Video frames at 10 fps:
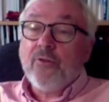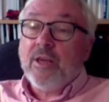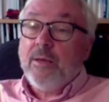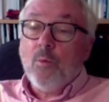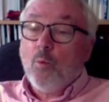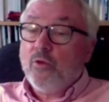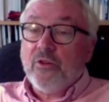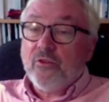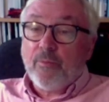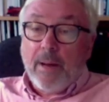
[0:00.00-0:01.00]
scheme was
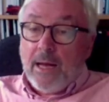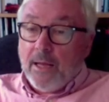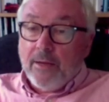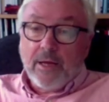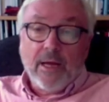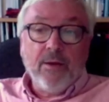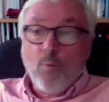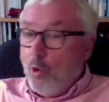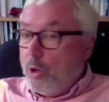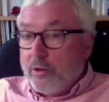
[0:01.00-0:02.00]
inspired and
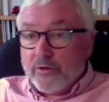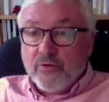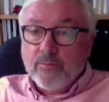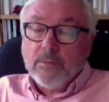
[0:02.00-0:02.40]
it worked.